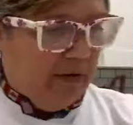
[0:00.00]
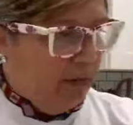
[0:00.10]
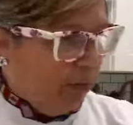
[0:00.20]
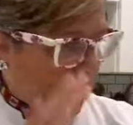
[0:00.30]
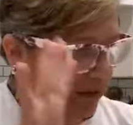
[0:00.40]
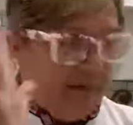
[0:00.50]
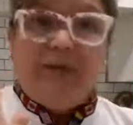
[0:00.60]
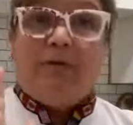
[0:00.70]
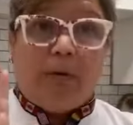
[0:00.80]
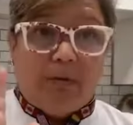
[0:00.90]
very brief
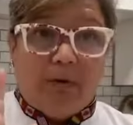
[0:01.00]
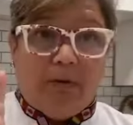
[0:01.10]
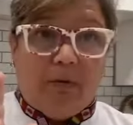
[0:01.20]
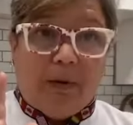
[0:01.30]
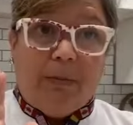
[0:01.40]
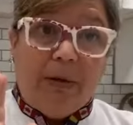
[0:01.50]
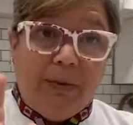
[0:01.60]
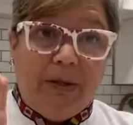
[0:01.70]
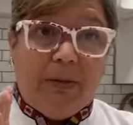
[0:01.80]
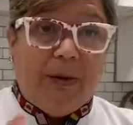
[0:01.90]
description of what I'm
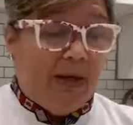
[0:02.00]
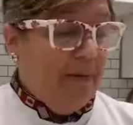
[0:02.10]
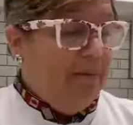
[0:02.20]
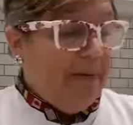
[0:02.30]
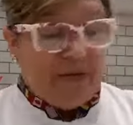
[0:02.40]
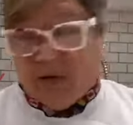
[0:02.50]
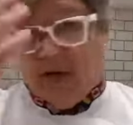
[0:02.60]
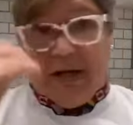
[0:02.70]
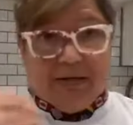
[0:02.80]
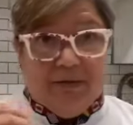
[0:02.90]
gonna be doing so
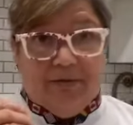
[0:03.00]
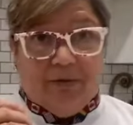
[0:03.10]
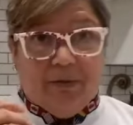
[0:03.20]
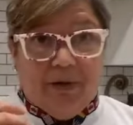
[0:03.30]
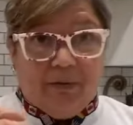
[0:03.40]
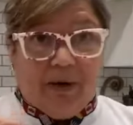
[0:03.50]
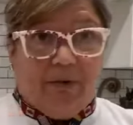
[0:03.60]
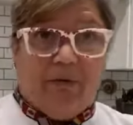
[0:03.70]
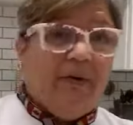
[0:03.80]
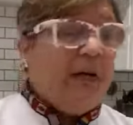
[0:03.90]
you guys can follow me
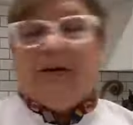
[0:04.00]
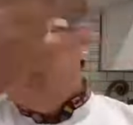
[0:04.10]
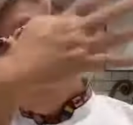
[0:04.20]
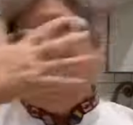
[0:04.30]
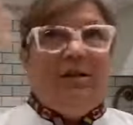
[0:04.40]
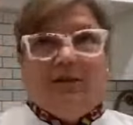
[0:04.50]
around, okay? Because you